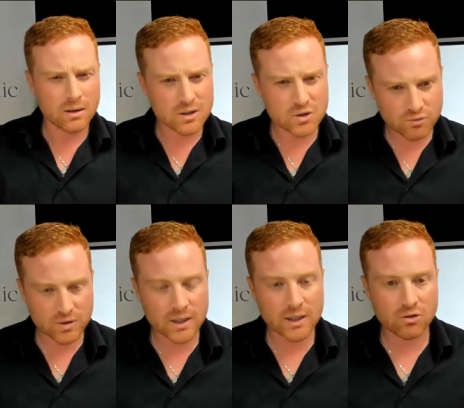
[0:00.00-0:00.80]
It's
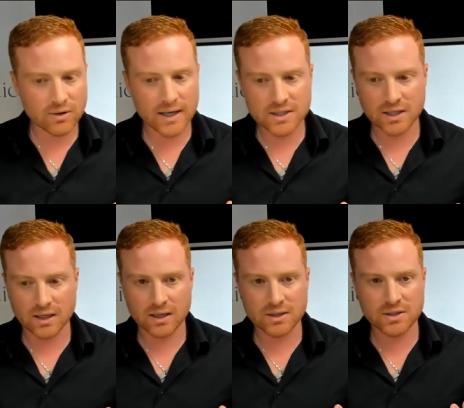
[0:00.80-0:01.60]
really crazy to
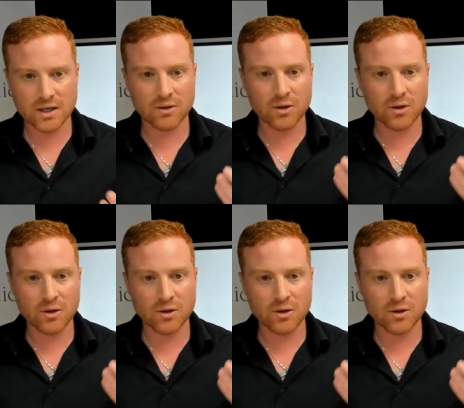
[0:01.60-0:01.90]
consider.